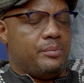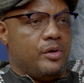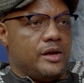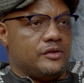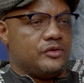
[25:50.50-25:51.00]

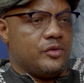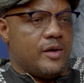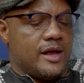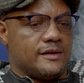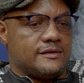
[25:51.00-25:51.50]
point
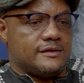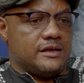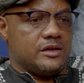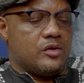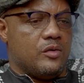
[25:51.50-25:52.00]
towards
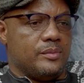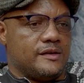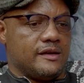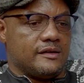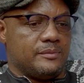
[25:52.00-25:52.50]

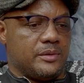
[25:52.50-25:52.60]
incompetence,